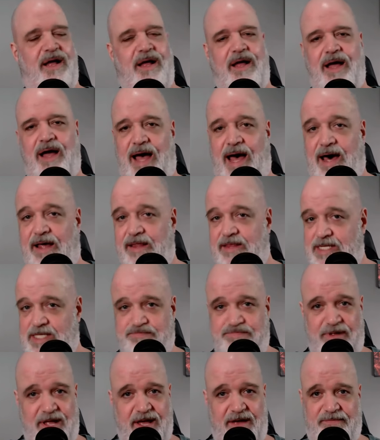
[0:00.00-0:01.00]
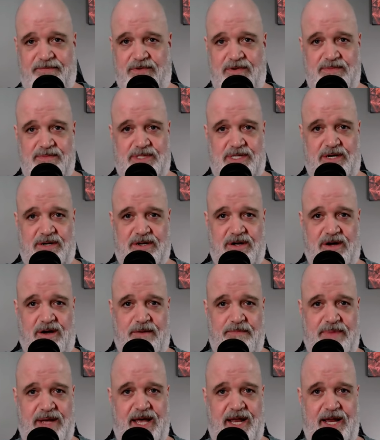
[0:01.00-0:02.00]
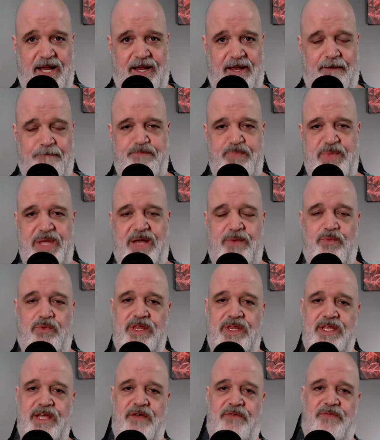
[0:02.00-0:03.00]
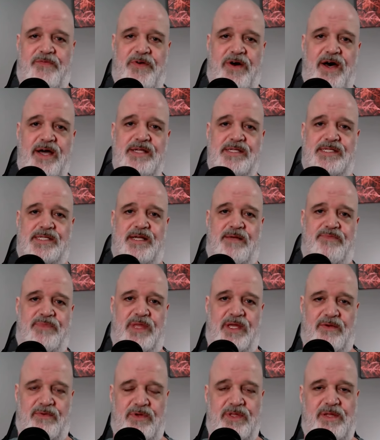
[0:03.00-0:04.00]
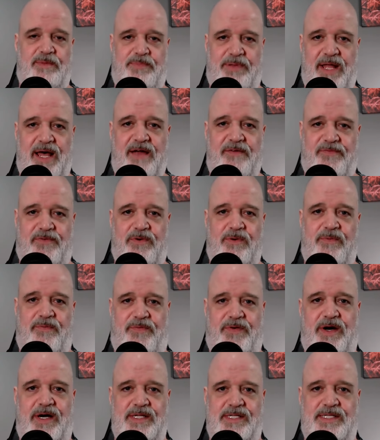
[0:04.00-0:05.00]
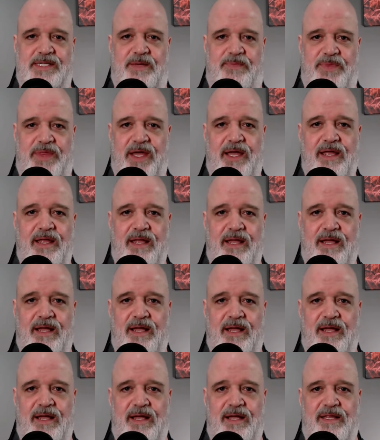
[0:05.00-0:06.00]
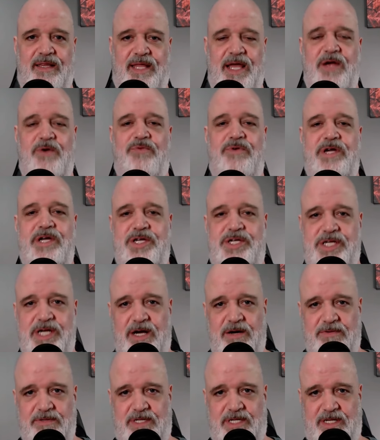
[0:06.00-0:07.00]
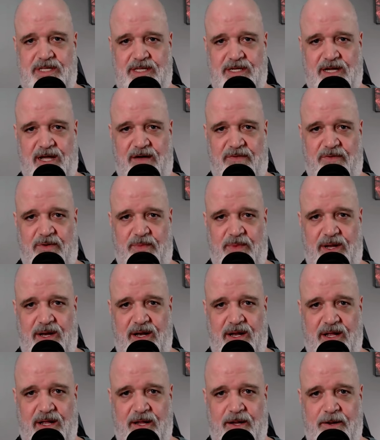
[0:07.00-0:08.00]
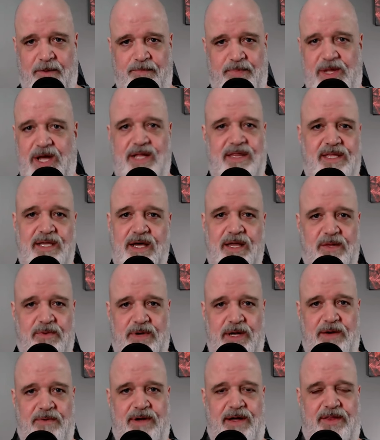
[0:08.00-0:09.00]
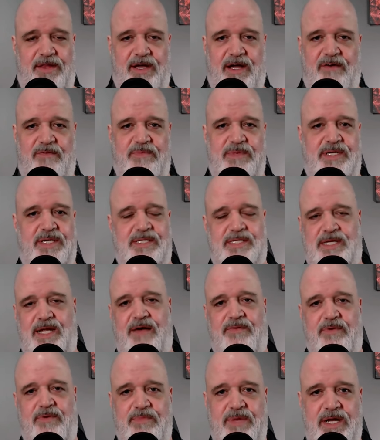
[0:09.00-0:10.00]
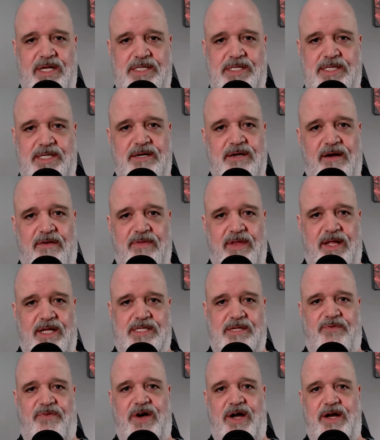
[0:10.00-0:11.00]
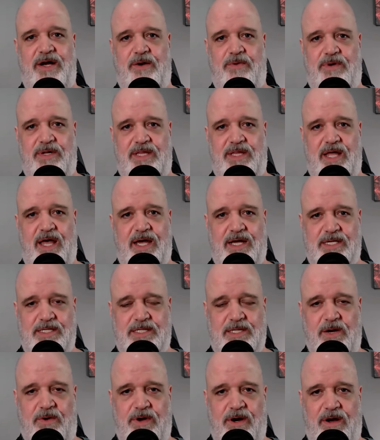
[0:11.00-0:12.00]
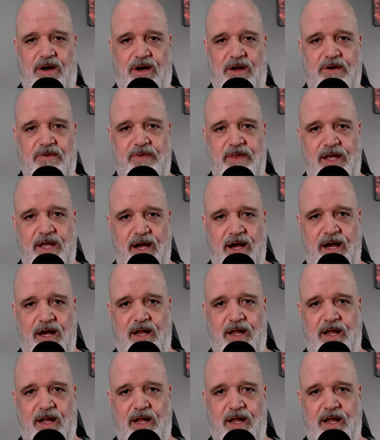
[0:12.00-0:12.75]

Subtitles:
how these platforms are combating. And when they find something, when the platform finds something, they reach out to the government, not the other way around. The government doesn't have a minister of let's find out what the heck is going on over there.